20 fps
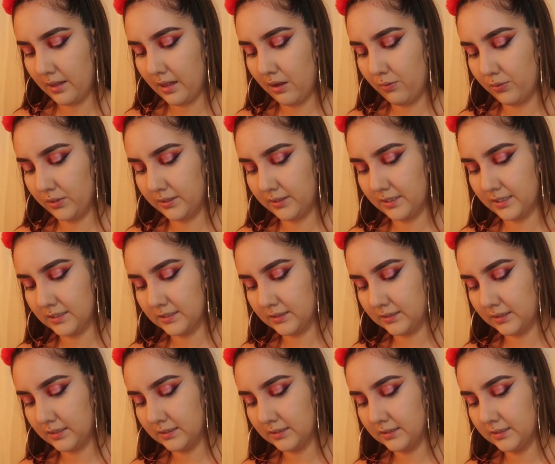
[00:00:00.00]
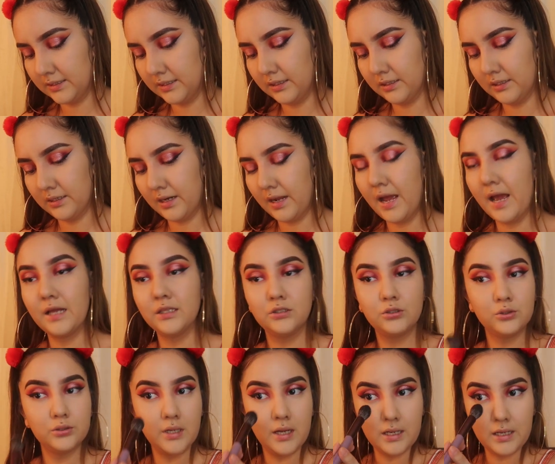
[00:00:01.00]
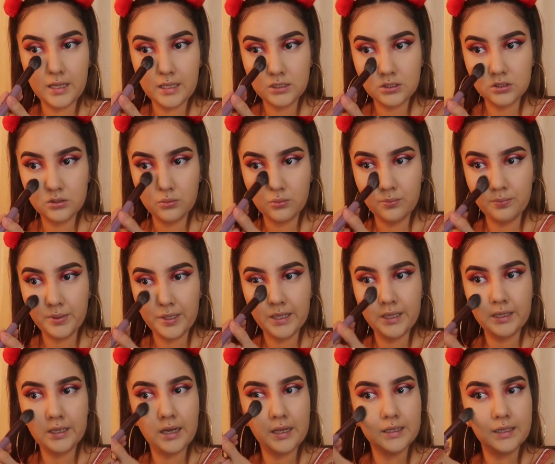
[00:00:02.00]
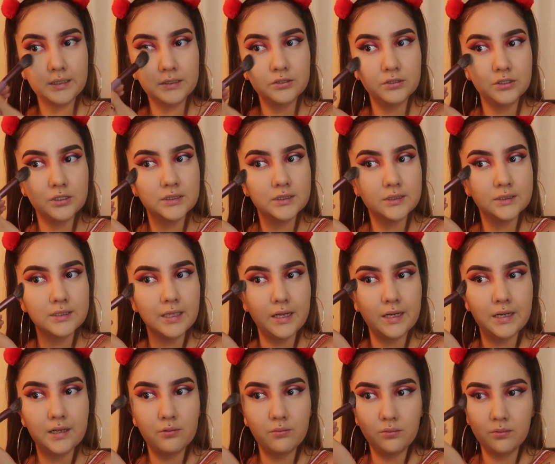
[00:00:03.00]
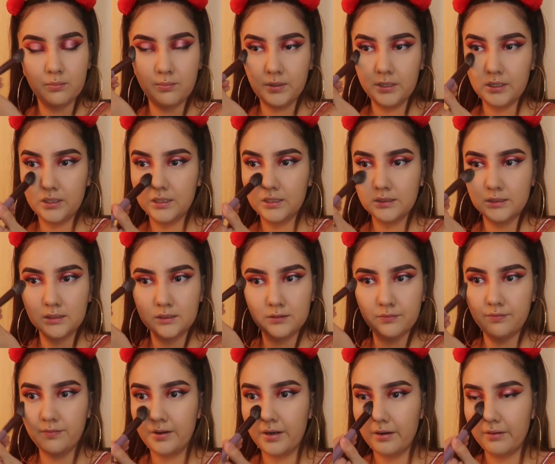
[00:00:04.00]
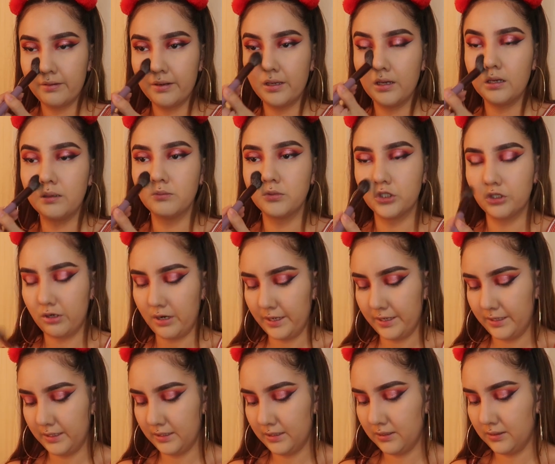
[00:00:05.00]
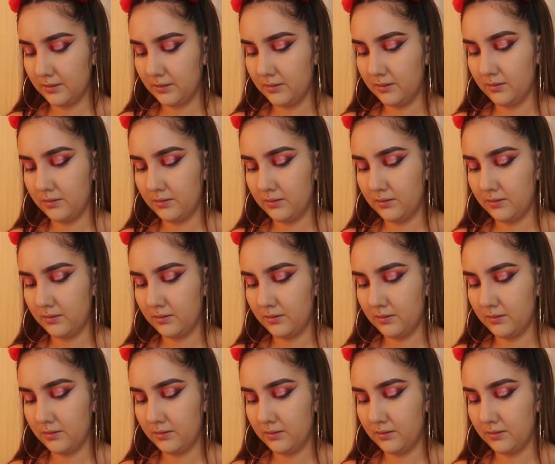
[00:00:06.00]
And with this concealer, I do not like to bake. I like to just set it because it's very drying.